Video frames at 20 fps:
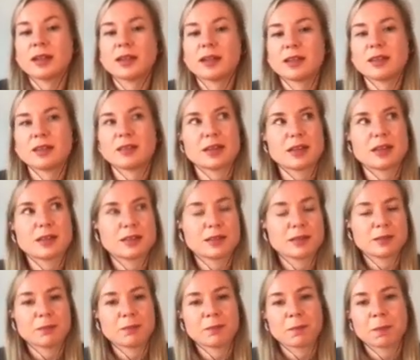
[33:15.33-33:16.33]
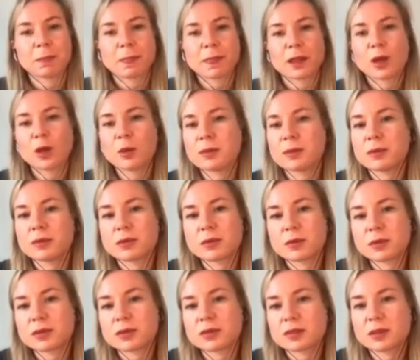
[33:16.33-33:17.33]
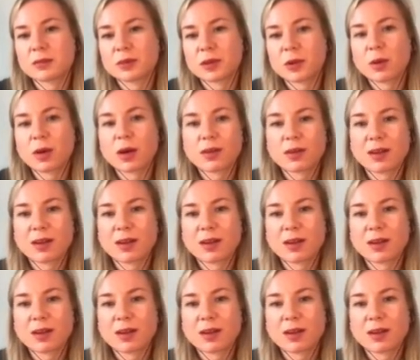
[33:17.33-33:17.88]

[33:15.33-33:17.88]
of the software you're adopting in order to customize it